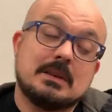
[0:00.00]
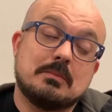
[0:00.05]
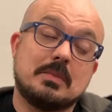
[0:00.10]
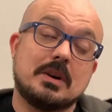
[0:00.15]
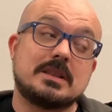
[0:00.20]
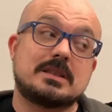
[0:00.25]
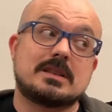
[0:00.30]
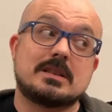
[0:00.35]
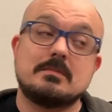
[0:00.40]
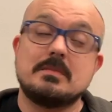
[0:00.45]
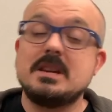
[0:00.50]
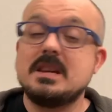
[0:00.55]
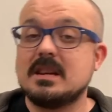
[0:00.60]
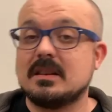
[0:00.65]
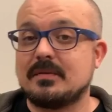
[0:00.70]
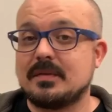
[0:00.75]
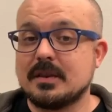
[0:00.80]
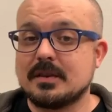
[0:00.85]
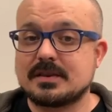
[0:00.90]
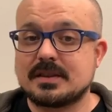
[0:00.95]
But to me,
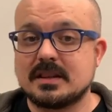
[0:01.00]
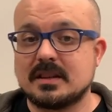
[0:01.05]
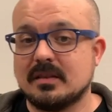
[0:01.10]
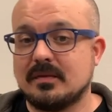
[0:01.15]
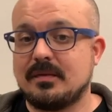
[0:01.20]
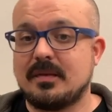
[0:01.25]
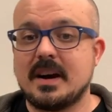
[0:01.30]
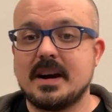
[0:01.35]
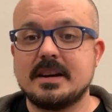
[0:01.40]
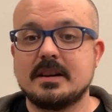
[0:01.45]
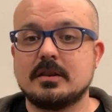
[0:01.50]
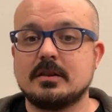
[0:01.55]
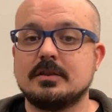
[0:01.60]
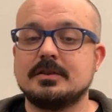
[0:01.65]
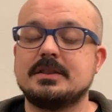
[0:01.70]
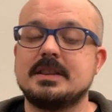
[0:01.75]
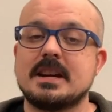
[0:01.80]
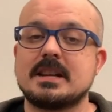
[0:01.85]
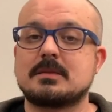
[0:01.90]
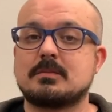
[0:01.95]
it feels like a final
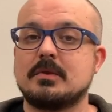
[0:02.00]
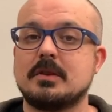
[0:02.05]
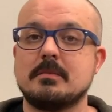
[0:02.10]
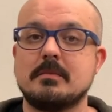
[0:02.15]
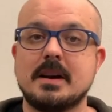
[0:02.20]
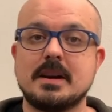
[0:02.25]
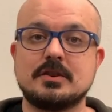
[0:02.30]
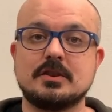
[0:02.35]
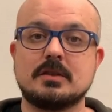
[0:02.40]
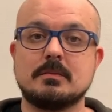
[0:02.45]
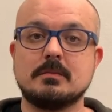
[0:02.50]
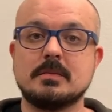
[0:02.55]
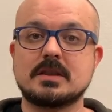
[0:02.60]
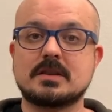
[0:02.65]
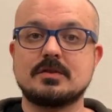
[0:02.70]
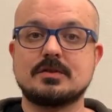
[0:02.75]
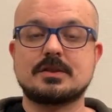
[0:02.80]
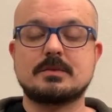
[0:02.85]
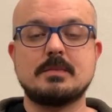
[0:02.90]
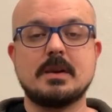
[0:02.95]
desperate magic
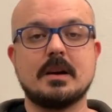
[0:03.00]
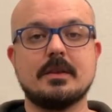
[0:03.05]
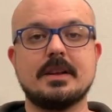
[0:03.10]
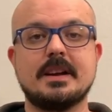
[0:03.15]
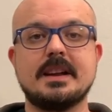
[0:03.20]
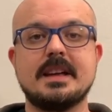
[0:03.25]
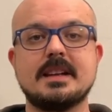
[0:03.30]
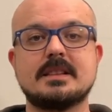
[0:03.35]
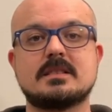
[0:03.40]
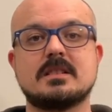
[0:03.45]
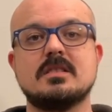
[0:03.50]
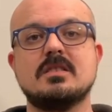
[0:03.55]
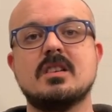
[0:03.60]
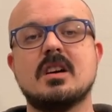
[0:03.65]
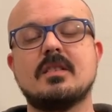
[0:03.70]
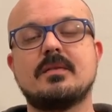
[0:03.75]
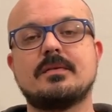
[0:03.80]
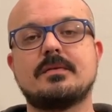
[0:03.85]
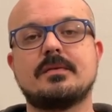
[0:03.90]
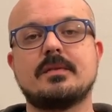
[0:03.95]
missile spell that hits
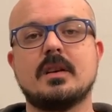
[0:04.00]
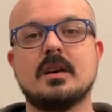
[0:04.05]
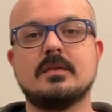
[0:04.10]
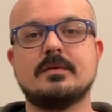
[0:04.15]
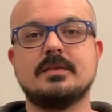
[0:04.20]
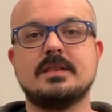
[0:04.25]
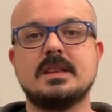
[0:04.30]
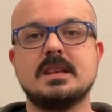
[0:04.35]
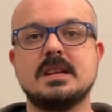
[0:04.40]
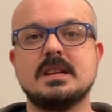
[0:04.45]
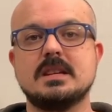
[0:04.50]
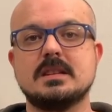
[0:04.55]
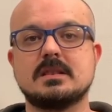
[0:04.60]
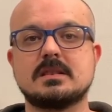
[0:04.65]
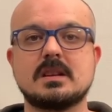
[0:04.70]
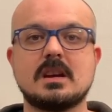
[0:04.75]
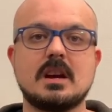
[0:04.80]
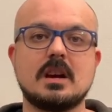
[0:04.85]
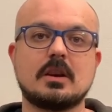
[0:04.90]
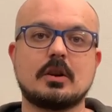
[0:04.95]
enough of
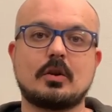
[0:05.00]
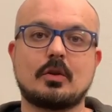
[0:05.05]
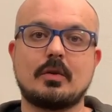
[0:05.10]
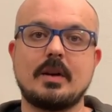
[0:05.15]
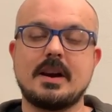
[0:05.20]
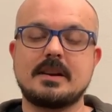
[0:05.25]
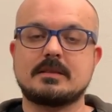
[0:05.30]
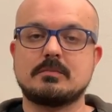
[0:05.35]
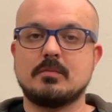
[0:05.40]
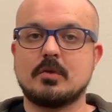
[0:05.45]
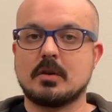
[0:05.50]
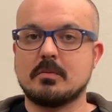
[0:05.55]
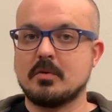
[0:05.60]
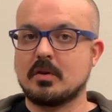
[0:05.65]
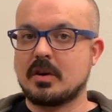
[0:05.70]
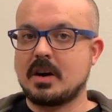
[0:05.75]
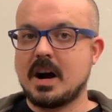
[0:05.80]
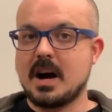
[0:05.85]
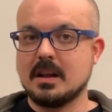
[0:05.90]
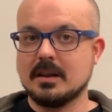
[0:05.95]
these cracked marble
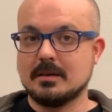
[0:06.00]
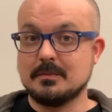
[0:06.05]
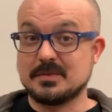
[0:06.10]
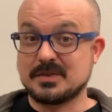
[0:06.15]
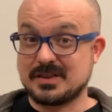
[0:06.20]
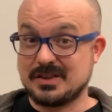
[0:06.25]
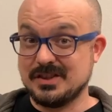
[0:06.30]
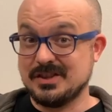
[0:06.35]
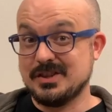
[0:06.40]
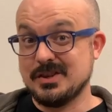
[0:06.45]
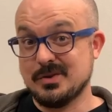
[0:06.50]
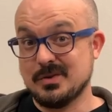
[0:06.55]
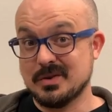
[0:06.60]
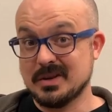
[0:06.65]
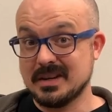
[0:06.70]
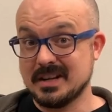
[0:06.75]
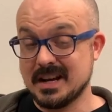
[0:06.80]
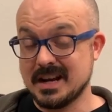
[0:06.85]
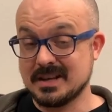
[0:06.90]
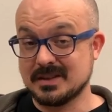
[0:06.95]
columns could do
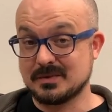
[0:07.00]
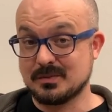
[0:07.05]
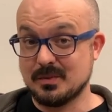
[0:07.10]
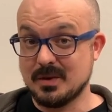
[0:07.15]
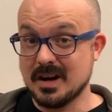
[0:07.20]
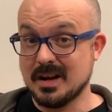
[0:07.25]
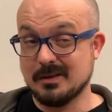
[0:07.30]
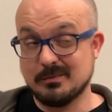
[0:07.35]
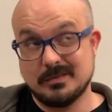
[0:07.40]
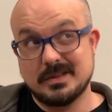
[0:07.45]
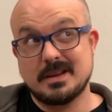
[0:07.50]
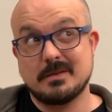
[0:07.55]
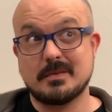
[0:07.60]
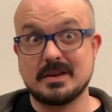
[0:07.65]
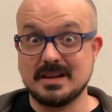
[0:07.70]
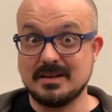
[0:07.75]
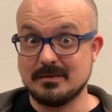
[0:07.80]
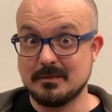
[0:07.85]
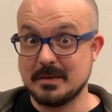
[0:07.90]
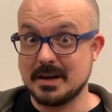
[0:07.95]
it as well. That
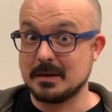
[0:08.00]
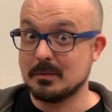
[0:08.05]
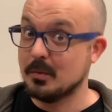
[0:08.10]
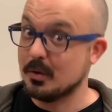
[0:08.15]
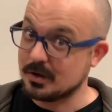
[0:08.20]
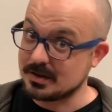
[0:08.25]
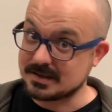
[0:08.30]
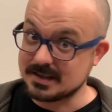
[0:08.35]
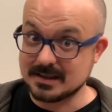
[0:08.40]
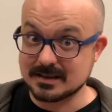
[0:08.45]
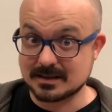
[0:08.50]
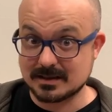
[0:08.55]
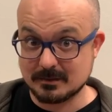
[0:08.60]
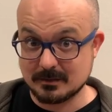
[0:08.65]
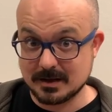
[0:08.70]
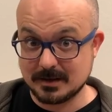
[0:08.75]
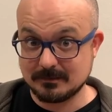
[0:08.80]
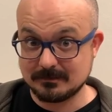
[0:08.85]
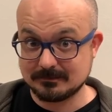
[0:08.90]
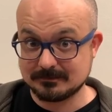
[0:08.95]
might even make more sense to
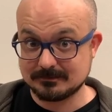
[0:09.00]
me.